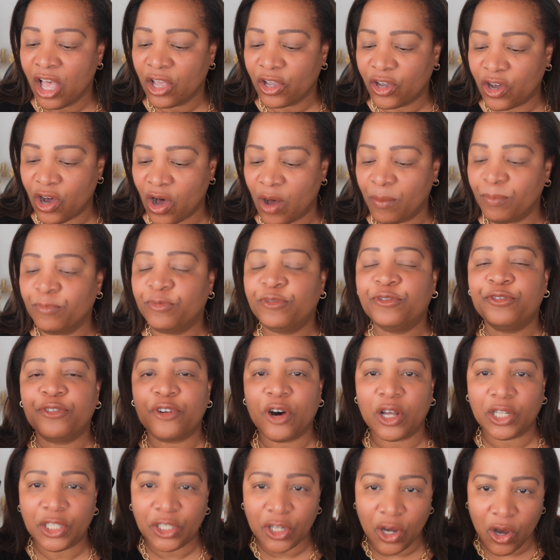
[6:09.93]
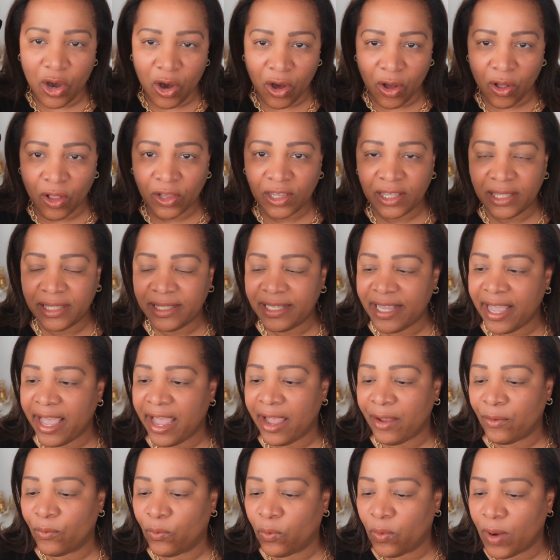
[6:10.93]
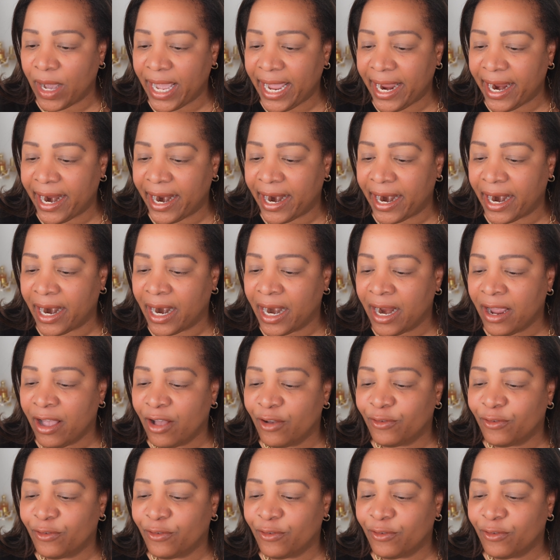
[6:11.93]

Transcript: Comfort All Day Wear